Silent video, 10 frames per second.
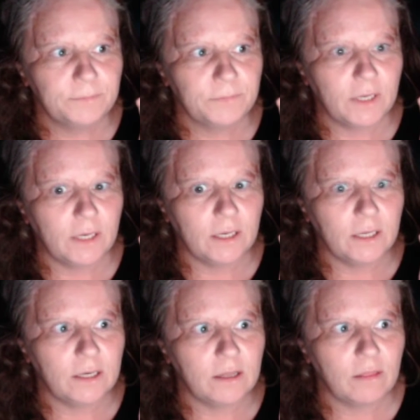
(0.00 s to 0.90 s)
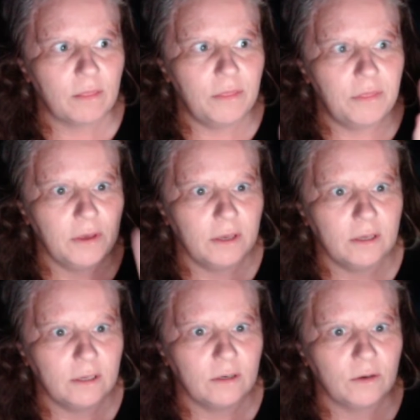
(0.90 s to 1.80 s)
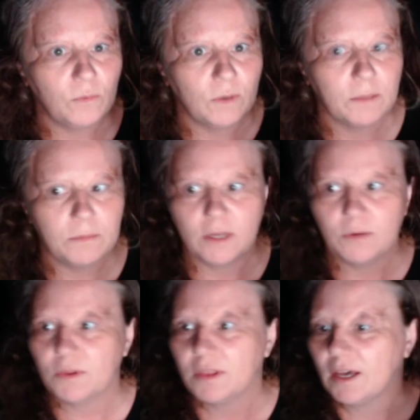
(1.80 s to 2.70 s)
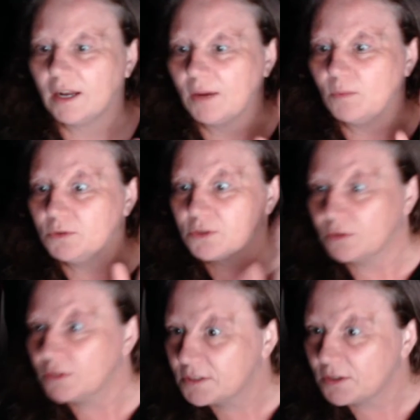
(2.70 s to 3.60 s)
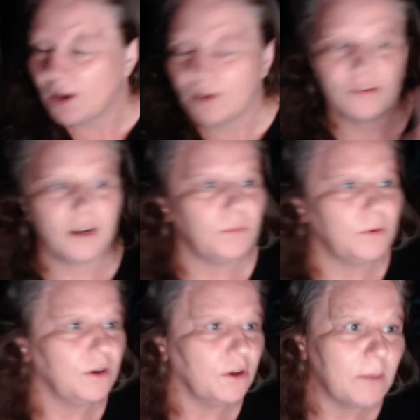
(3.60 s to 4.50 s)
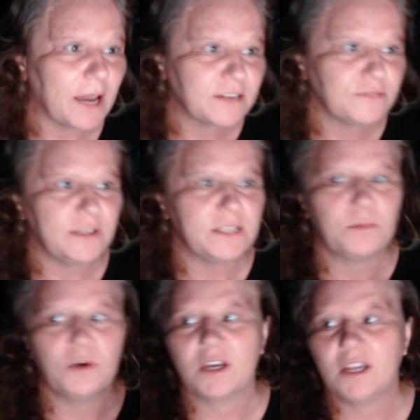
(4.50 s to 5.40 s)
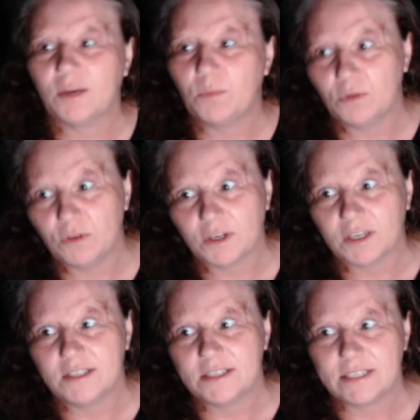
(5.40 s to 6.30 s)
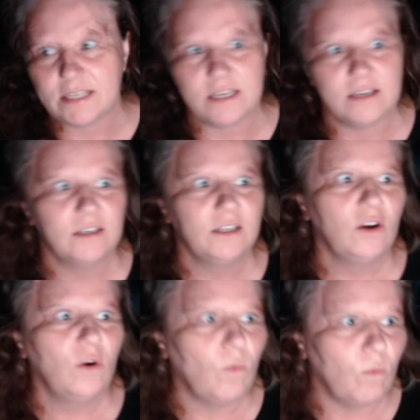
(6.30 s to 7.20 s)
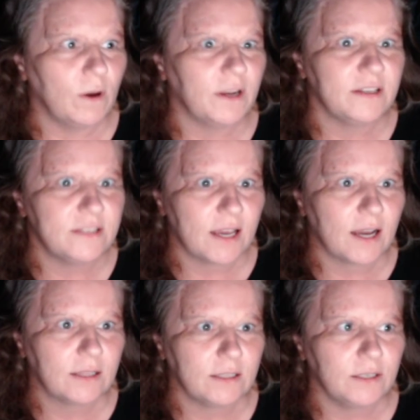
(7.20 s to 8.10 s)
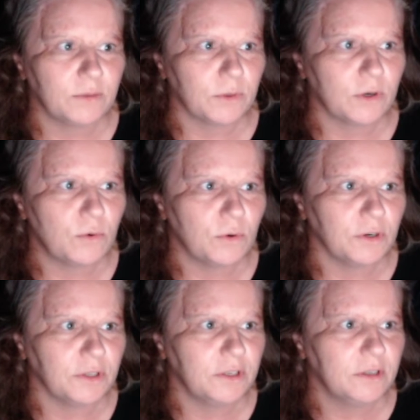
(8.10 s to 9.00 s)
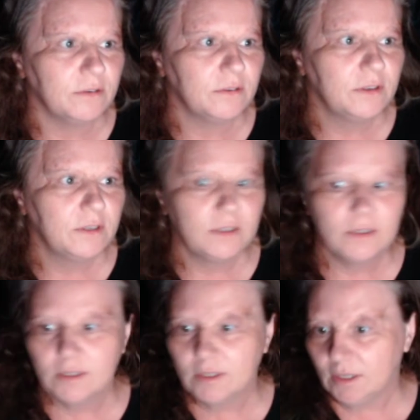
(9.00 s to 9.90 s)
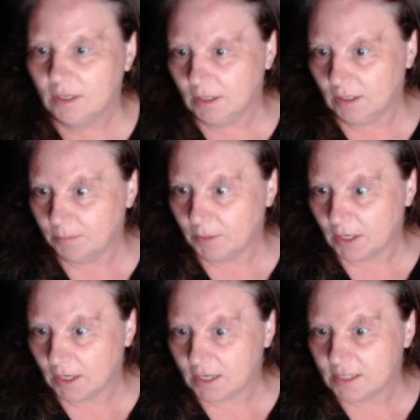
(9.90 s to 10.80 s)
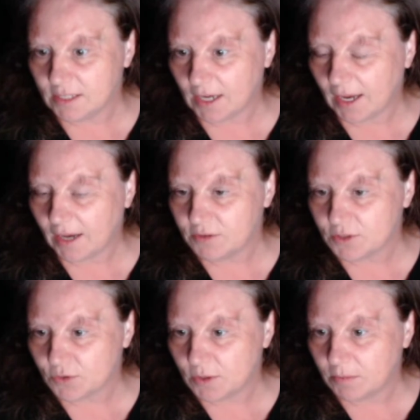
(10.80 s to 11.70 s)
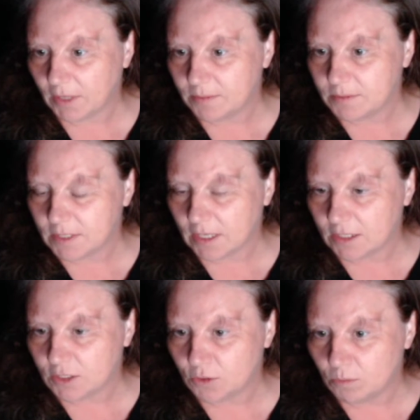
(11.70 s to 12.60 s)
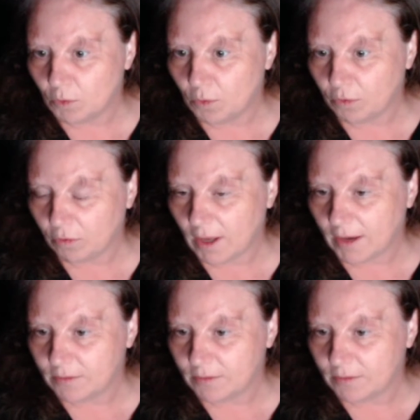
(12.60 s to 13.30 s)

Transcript: and then when I'm done with that, I will turn this off. I will go back to Facebook and I will look and see what exactly it recorded. As I have Streamlabs set to both live